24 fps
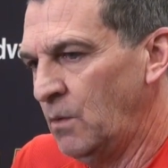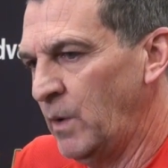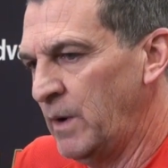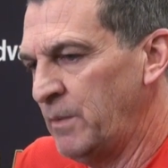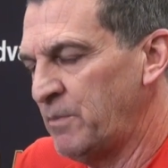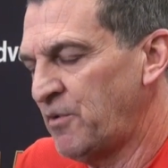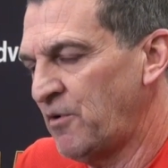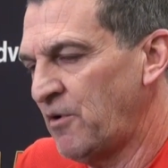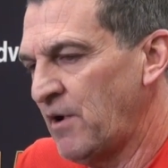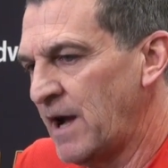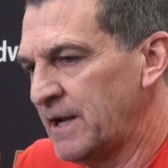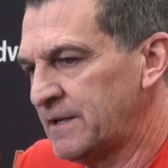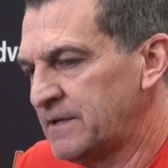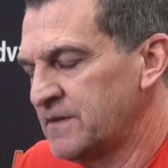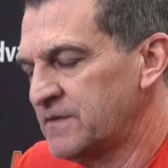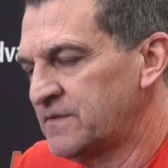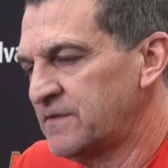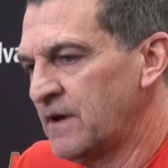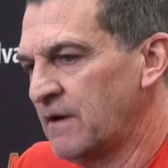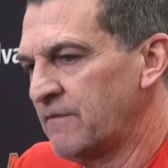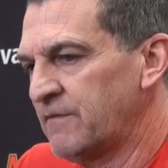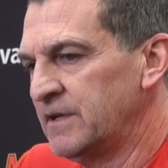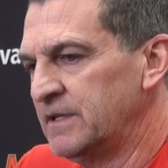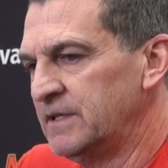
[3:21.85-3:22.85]
we
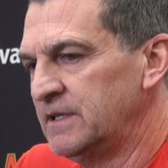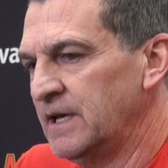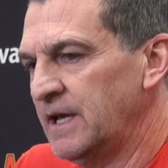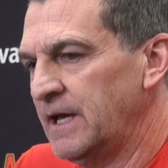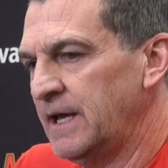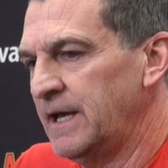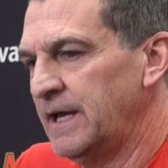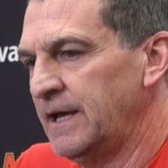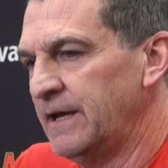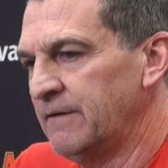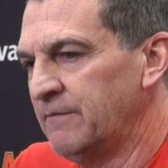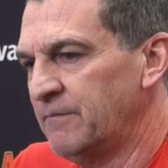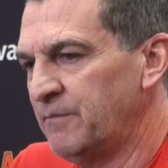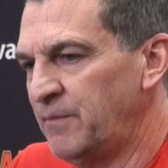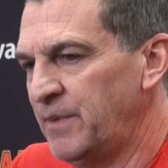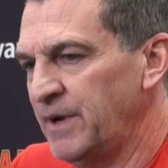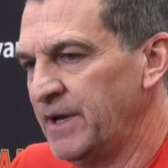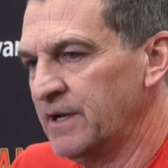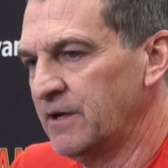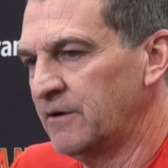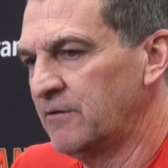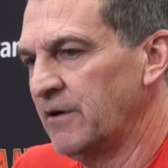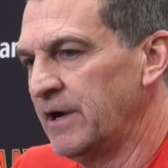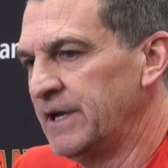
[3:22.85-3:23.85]
practice every day of
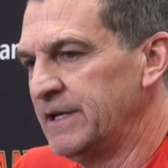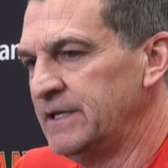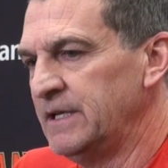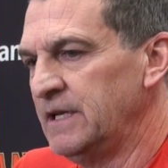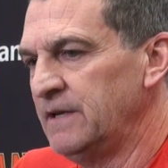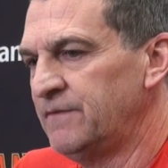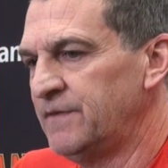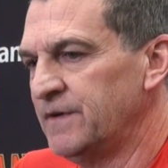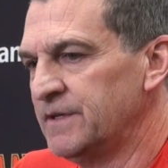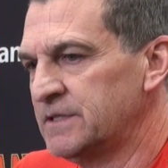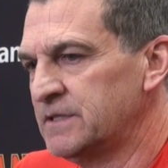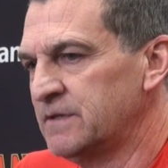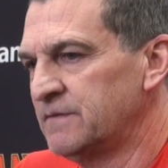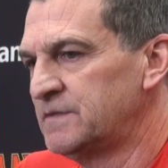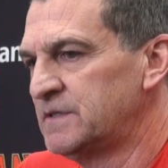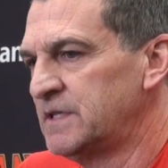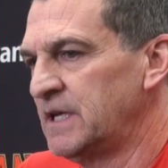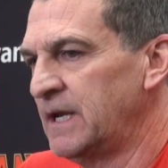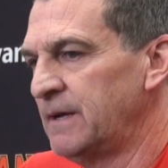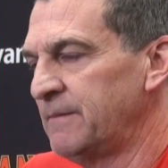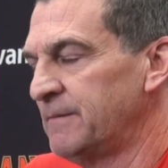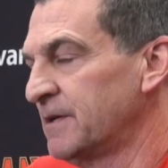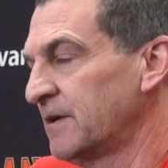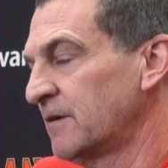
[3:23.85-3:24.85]
being a great defensive
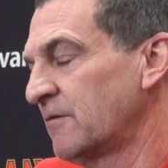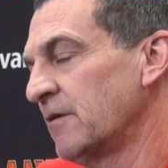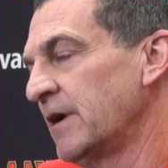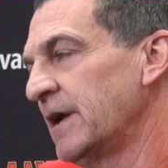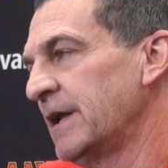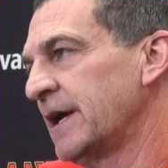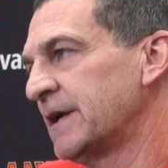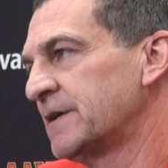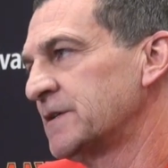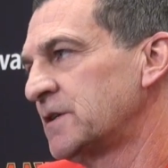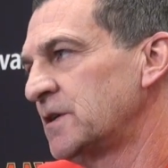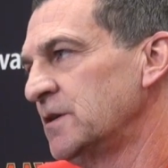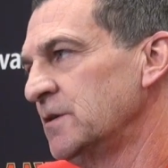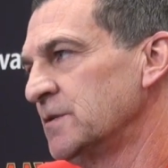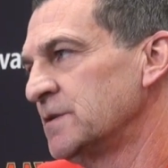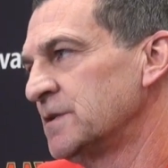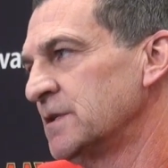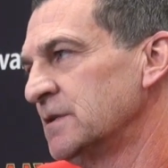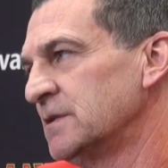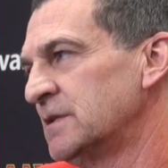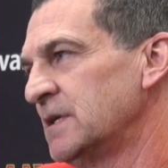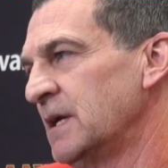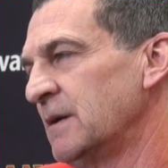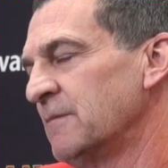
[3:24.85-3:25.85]
team and a great
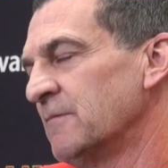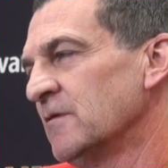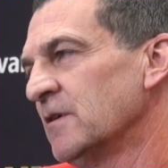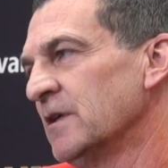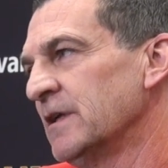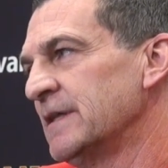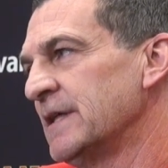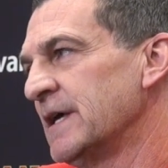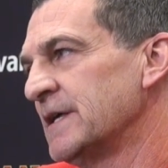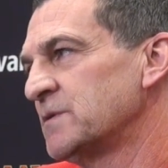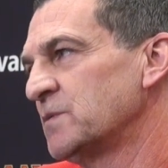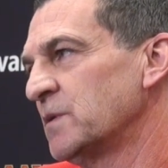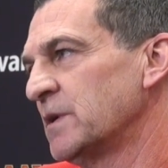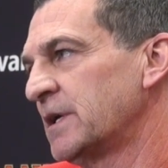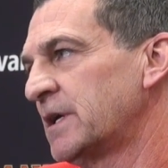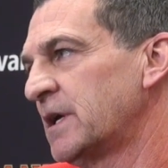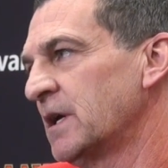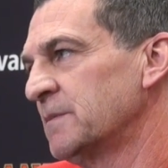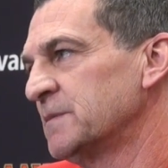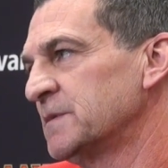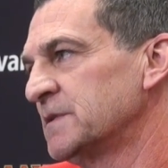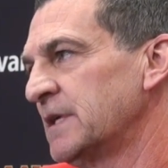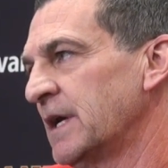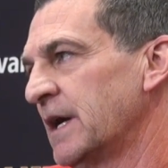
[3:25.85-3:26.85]
execution team. Really, that's what it
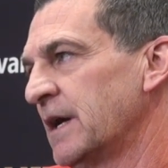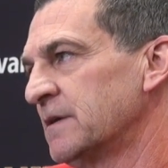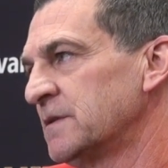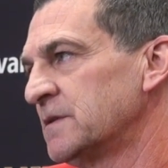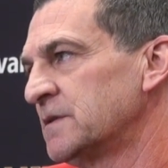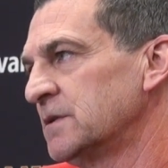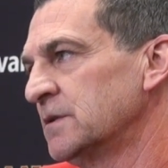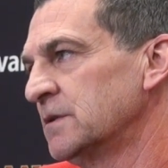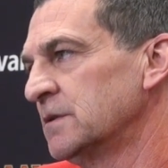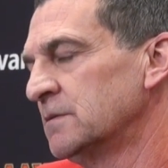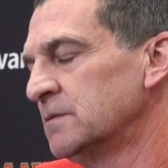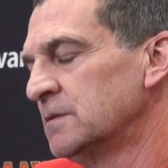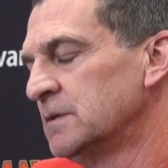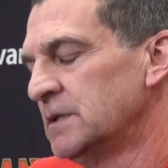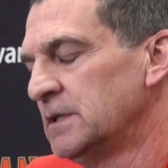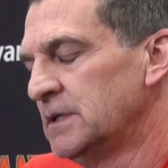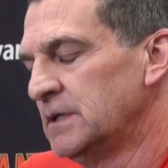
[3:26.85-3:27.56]
comes down to.